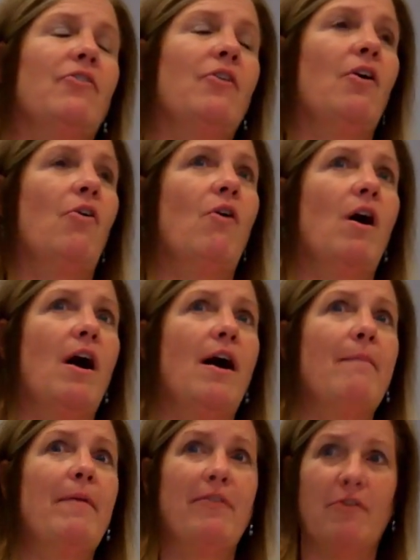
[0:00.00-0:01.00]
And
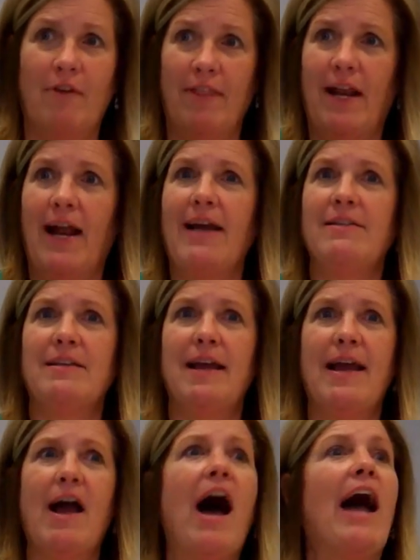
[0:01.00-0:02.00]
so then I
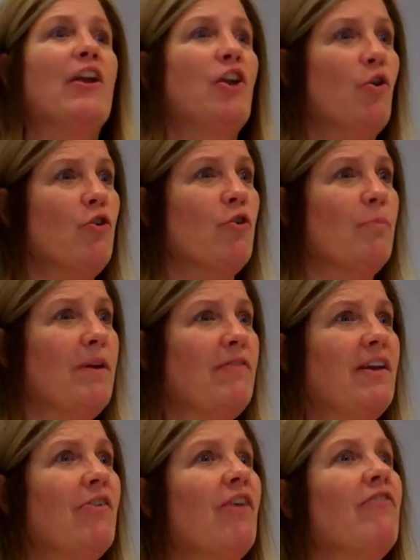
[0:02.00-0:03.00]
say, I know
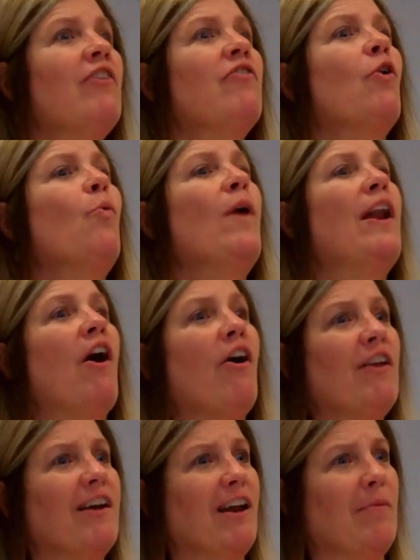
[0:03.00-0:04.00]
you're busy, Griffin, so
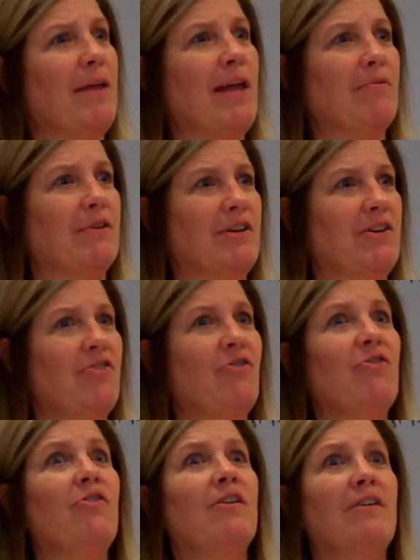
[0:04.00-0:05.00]
when are you going to be able to
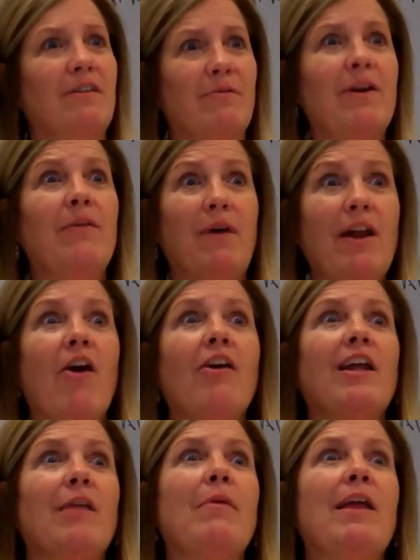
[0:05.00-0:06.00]
do, when
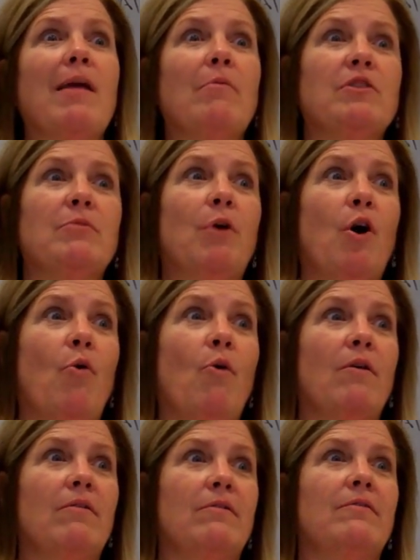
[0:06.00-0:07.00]
are you going to be able to
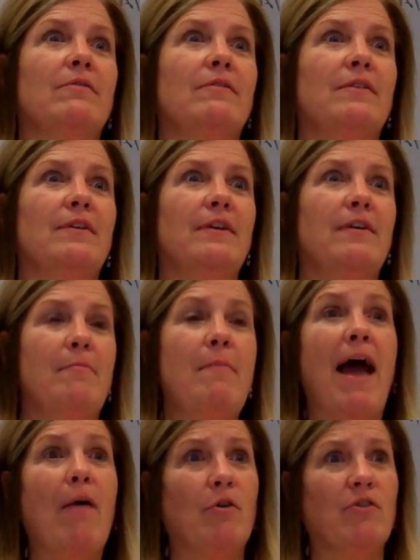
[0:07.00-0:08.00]
mow?
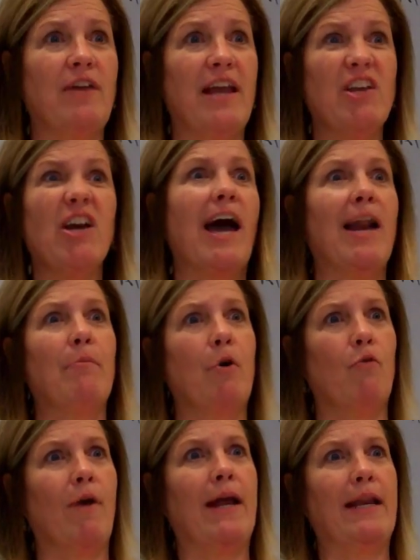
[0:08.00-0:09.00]
Matt will say, you
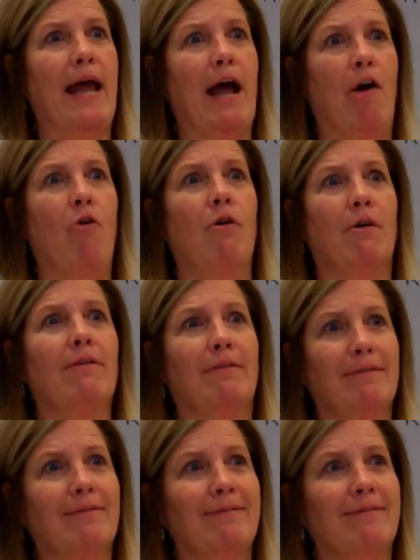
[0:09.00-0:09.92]
got to mow right now.